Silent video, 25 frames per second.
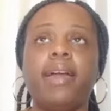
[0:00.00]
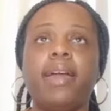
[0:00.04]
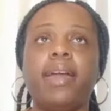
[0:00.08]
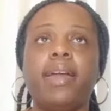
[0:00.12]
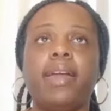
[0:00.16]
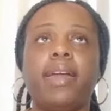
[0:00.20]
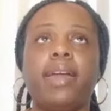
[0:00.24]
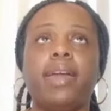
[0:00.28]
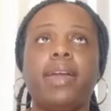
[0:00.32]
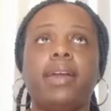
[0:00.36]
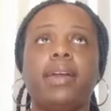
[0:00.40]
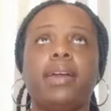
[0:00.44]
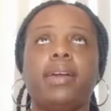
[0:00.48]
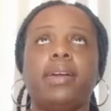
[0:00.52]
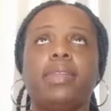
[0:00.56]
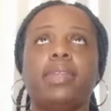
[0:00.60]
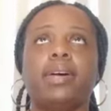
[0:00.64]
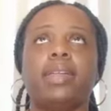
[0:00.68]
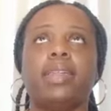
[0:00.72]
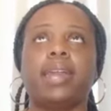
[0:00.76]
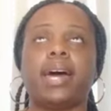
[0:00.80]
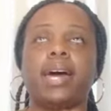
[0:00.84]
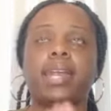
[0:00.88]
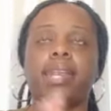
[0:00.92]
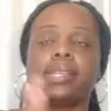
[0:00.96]
And
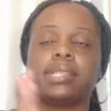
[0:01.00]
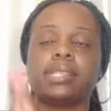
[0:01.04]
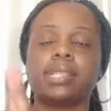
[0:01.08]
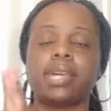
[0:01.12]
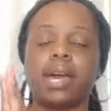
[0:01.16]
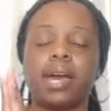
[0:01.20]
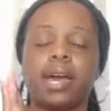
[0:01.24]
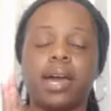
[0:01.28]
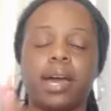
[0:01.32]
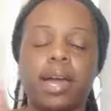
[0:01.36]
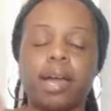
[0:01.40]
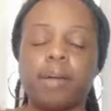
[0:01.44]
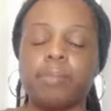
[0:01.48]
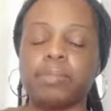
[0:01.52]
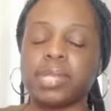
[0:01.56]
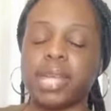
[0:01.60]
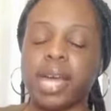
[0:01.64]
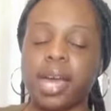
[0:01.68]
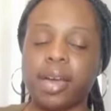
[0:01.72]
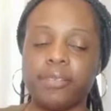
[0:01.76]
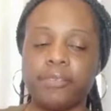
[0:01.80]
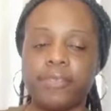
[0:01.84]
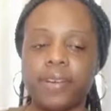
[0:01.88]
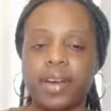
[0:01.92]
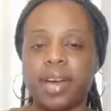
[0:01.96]
a lot of times
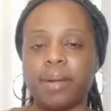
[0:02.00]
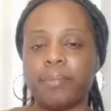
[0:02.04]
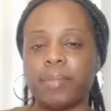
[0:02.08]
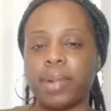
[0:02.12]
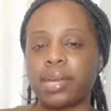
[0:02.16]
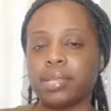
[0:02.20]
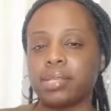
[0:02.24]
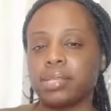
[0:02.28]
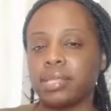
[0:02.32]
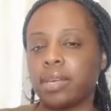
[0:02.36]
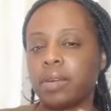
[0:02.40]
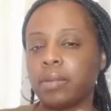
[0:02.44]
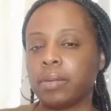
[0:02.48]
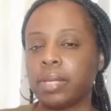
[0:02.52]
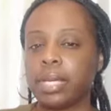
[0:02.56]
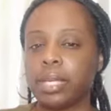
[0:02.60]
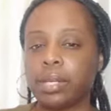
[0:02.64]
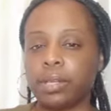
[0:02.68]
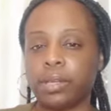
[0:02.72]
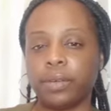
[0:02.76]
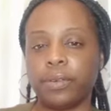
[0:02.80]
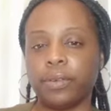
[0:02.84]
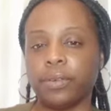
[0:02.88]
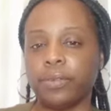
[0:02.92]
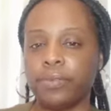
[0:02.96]
I find myself
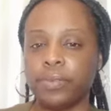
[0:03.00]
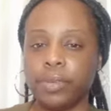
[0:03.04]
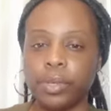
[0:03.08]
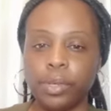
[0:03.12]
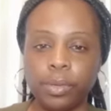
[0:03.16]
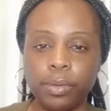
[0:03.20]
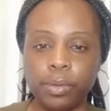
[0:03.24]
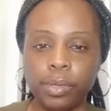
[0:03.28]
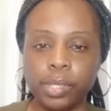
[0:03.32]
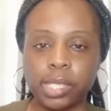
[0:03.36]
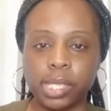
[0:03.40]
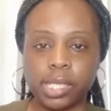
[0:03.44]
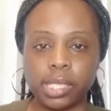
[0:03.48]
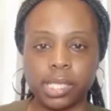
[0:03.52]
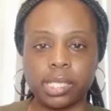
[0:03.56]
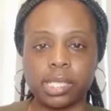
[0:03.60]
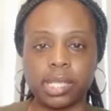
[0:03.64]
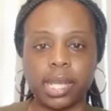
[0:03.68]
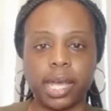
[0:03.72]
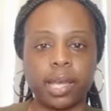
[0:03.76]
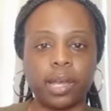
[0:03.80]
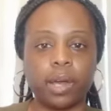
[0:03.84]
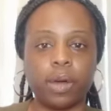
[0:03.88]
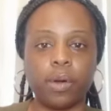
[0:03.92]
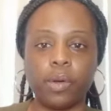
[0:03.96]
getting confused because it's
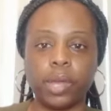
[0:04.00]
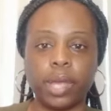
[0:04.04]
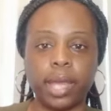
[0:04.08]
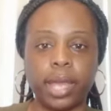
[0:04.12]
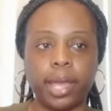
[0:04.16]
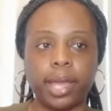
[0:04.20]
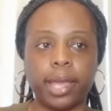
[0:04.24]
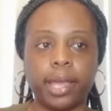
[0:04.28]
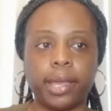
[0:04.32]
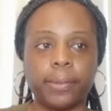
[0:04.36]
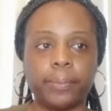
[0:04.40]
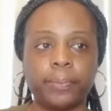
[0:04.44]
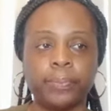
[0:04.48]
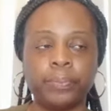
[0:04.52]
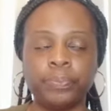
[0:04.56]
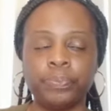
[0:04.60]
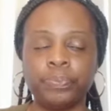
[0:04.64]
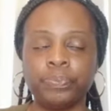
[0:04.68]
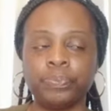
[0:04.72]
like, okay,